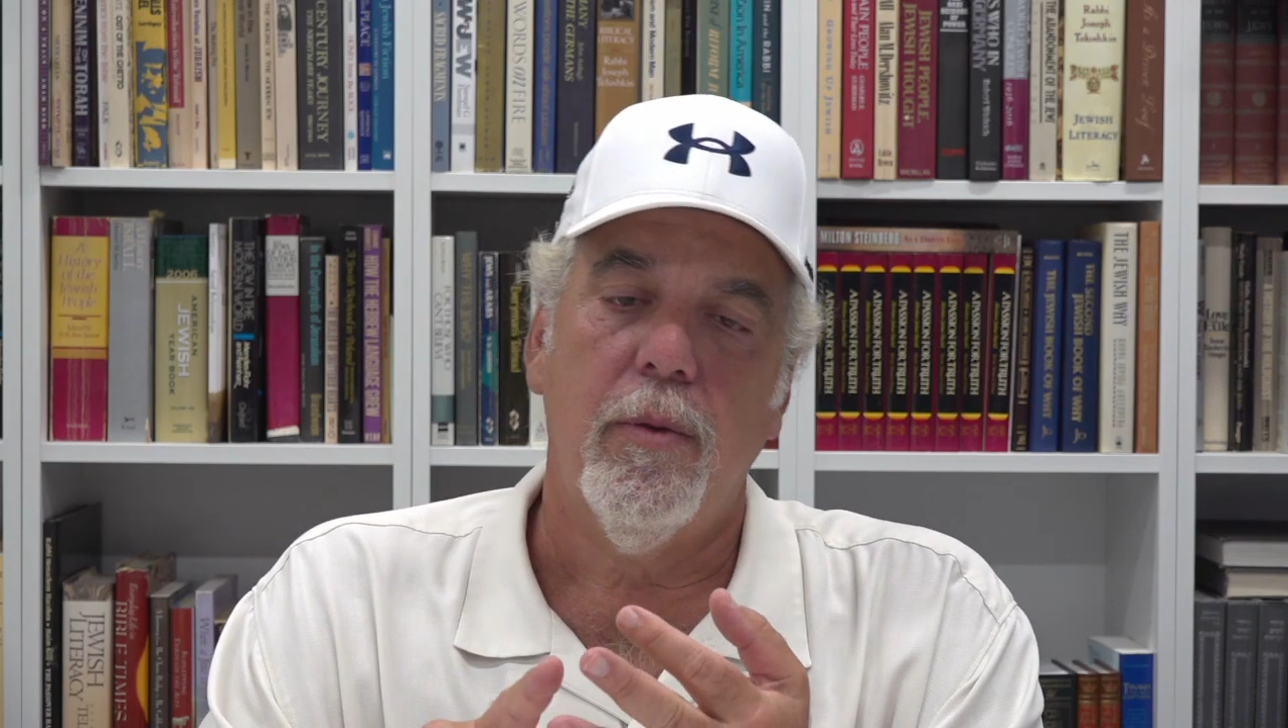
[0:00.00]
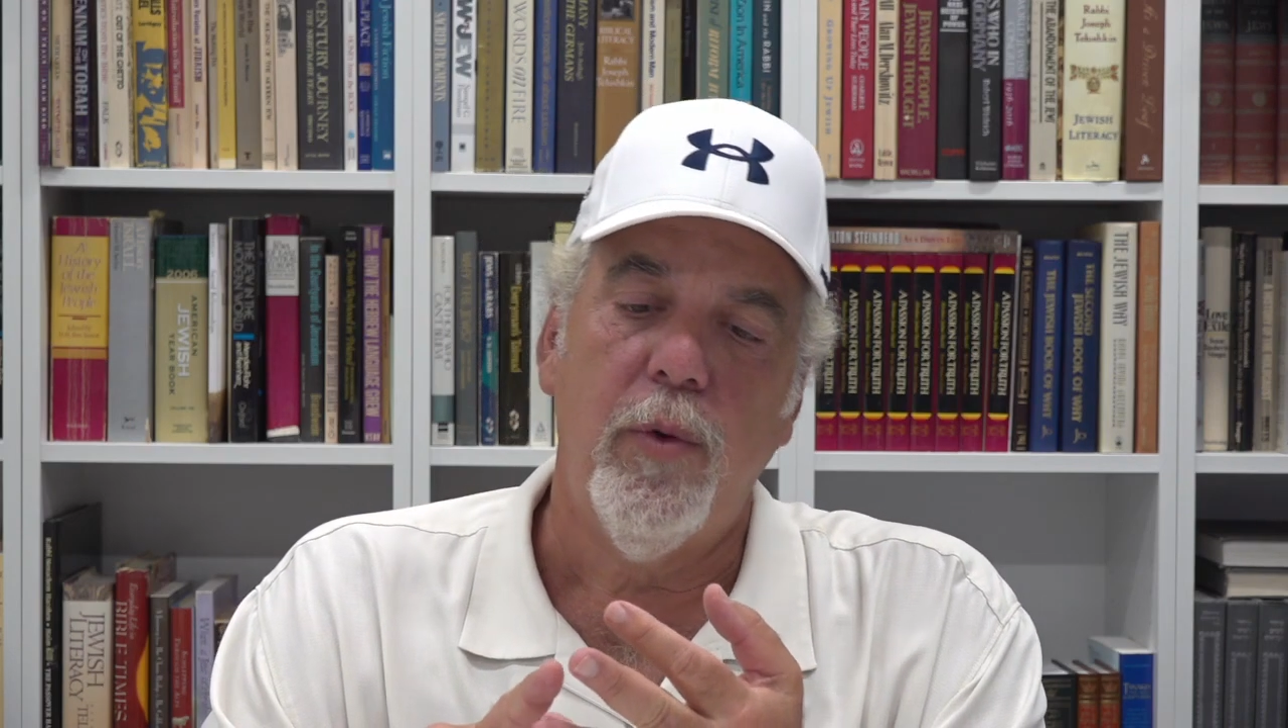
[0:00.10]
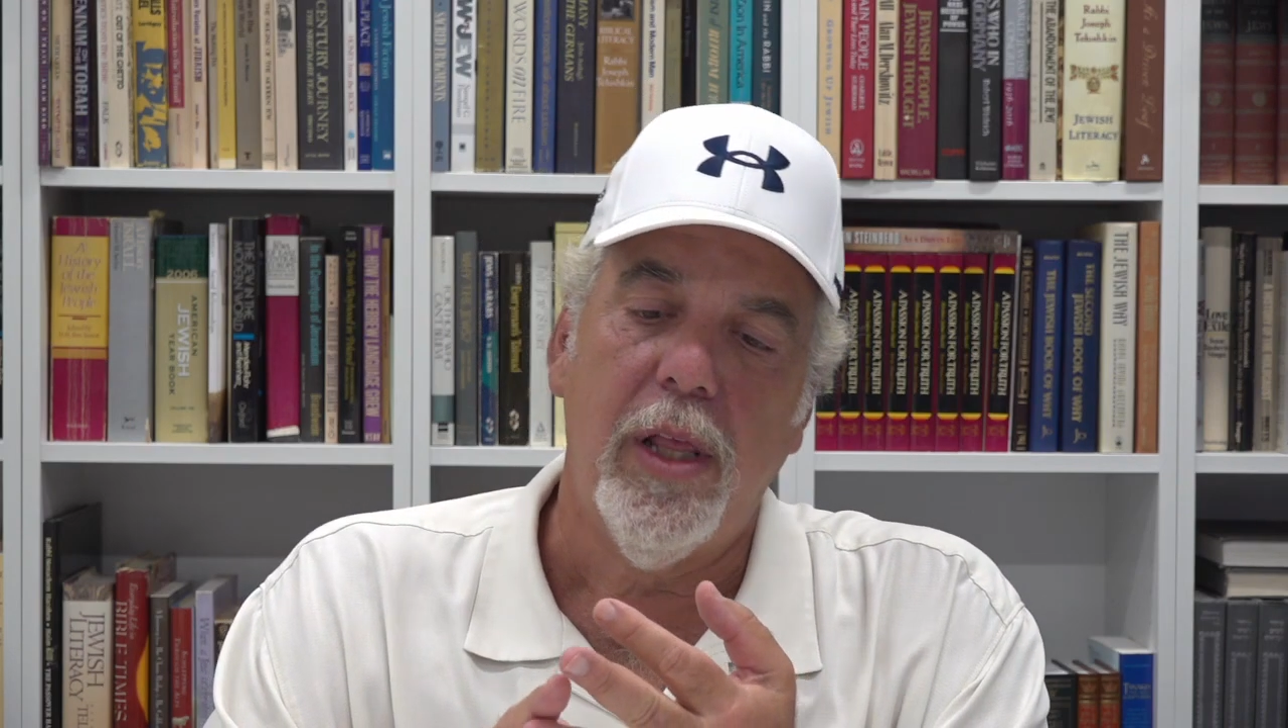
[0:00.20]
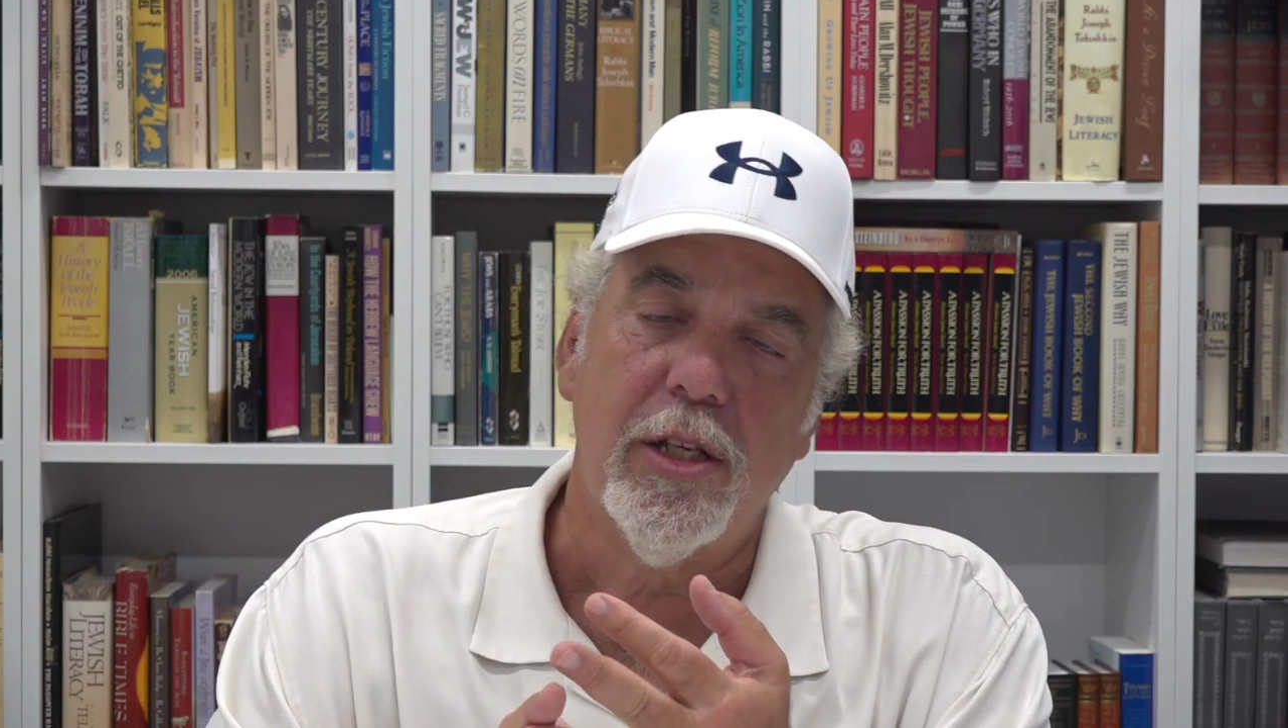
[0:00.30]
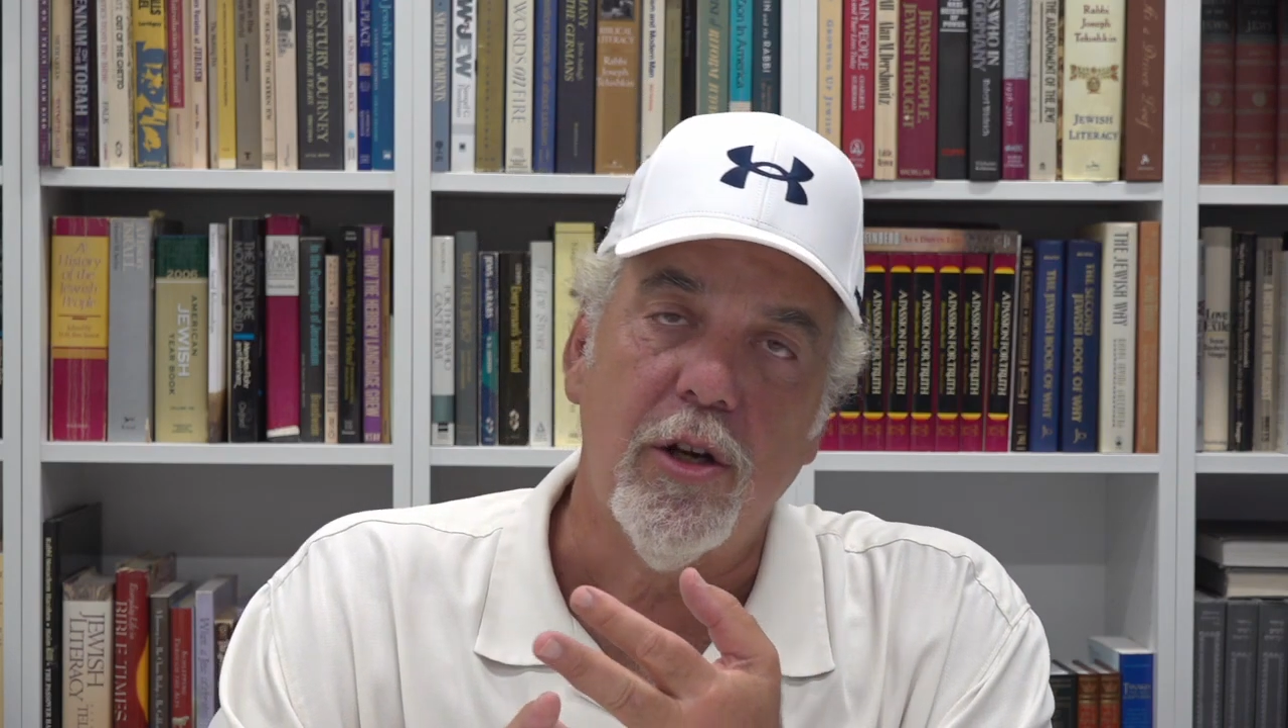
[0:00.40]

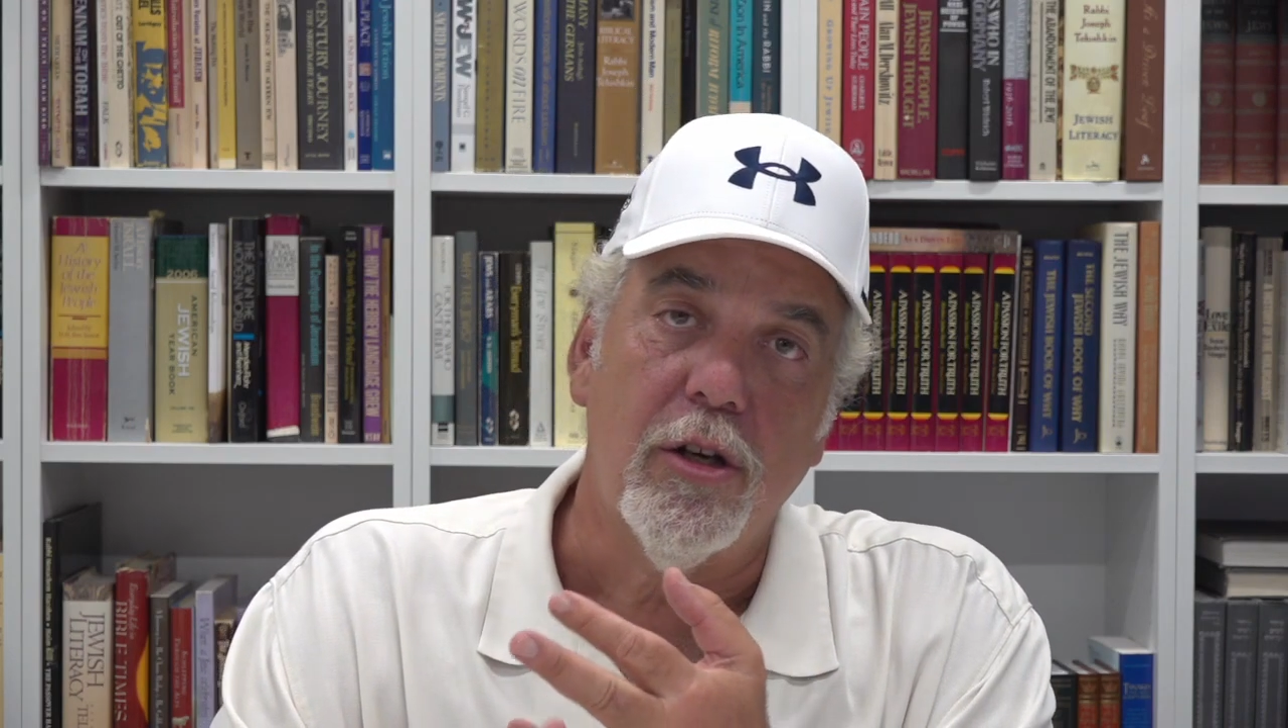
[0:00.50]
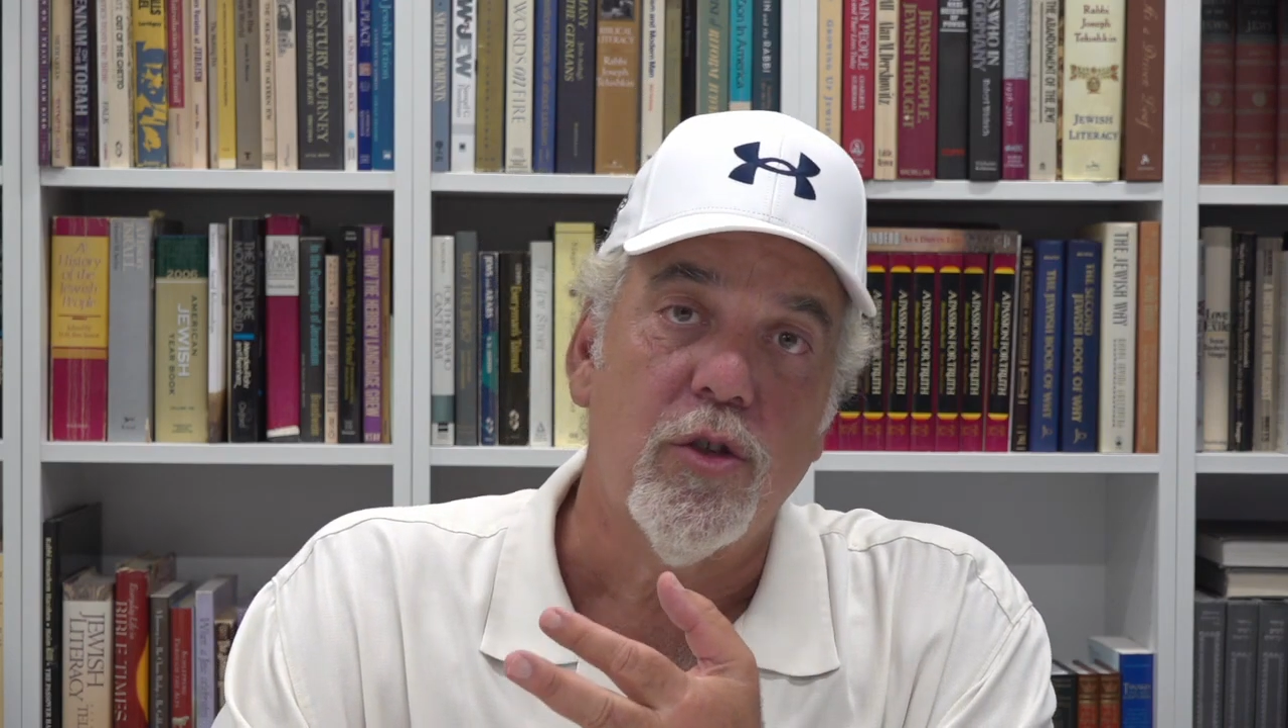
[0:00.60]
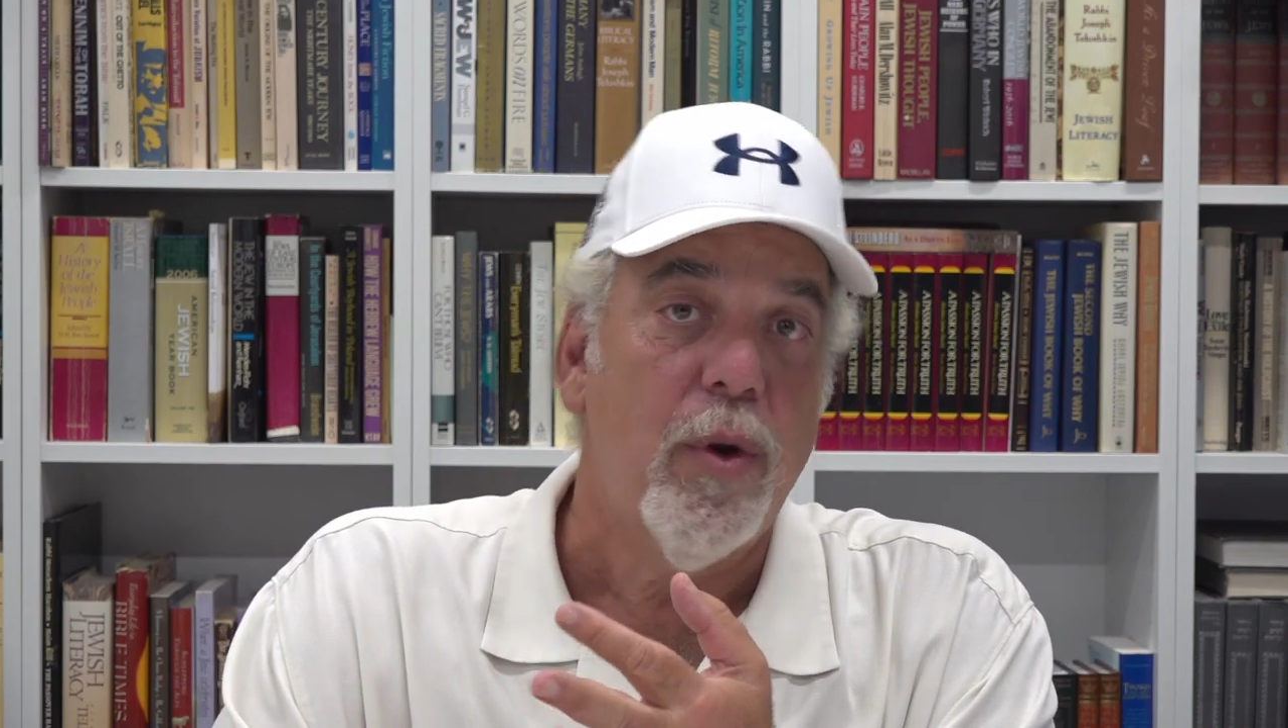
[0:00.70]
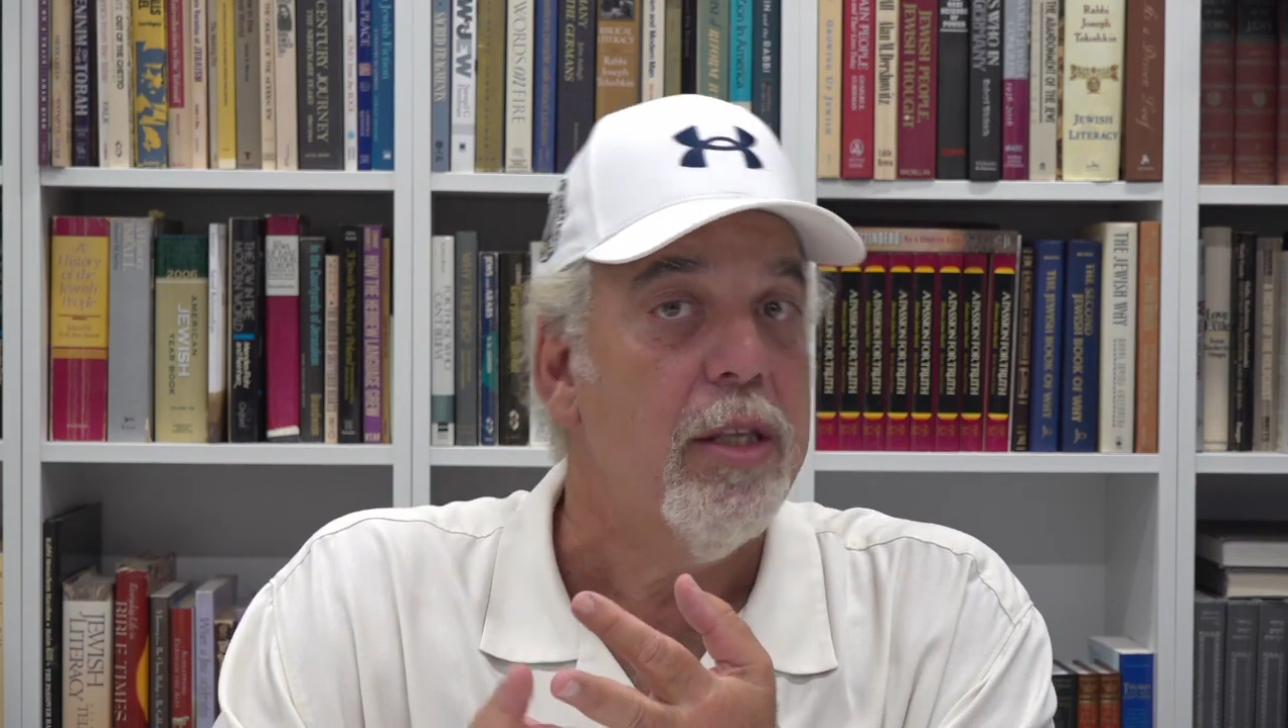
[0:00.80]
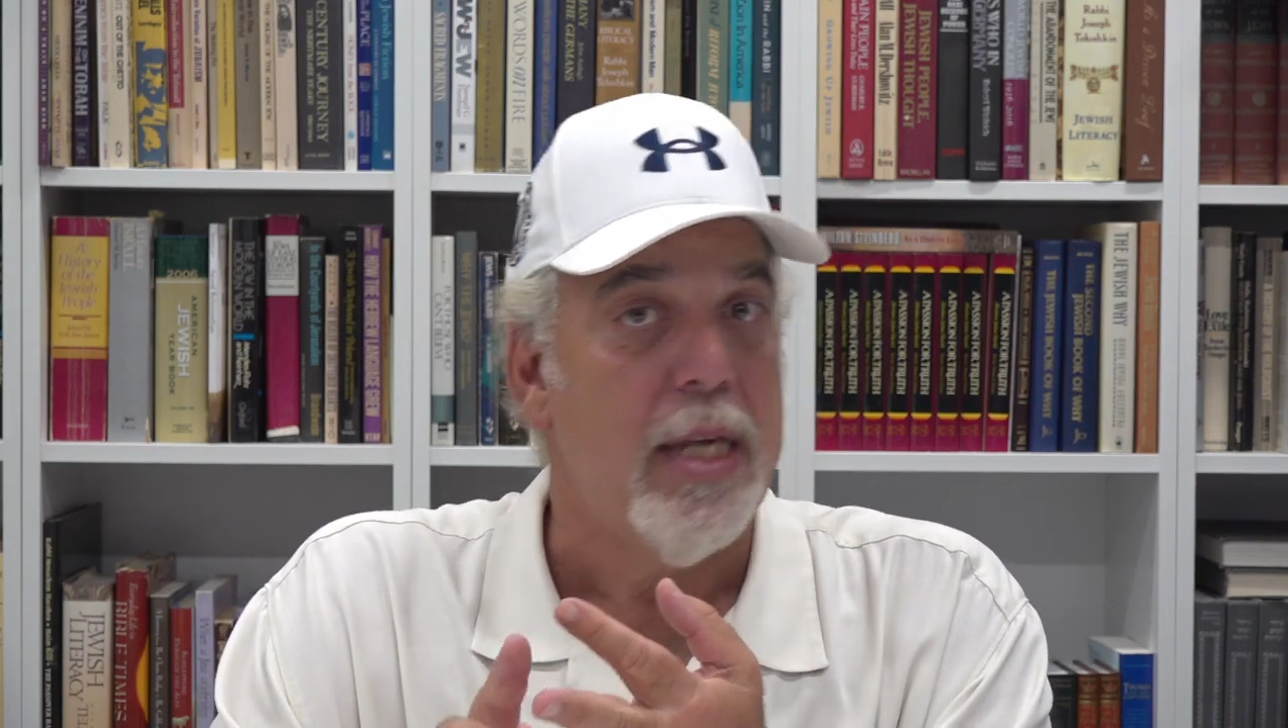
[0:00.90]
realizing our
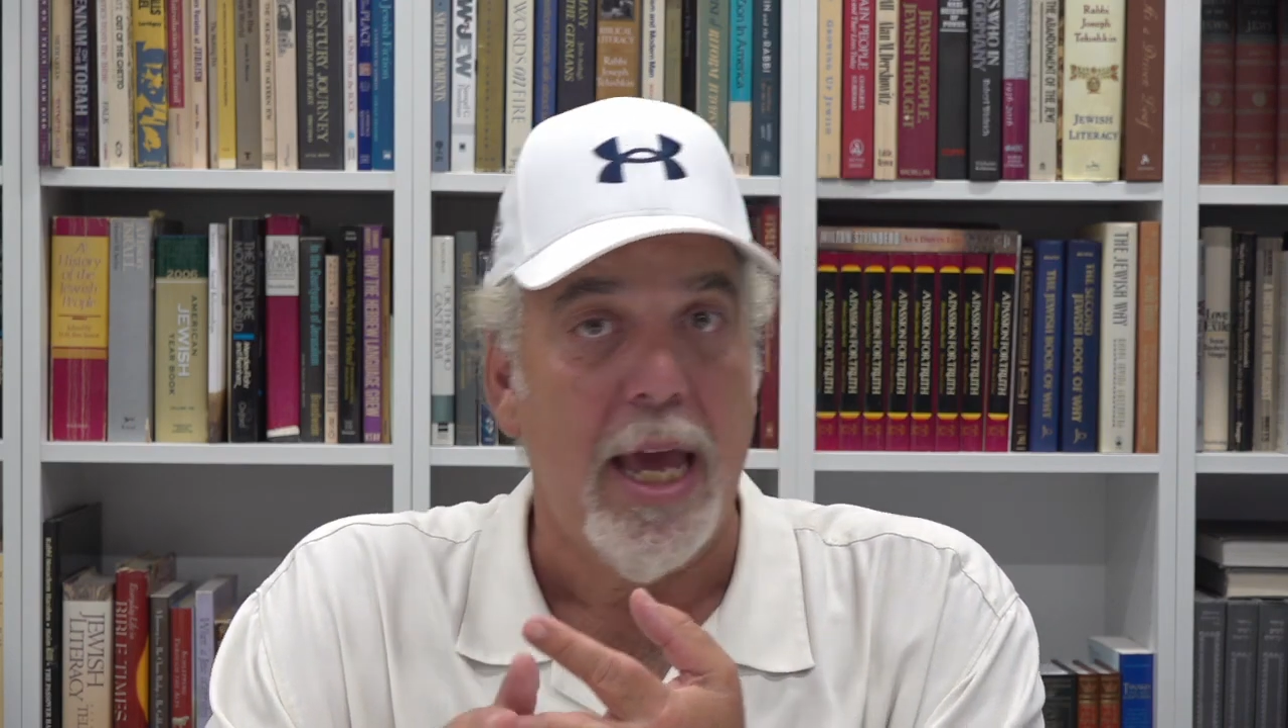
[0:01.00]
strengths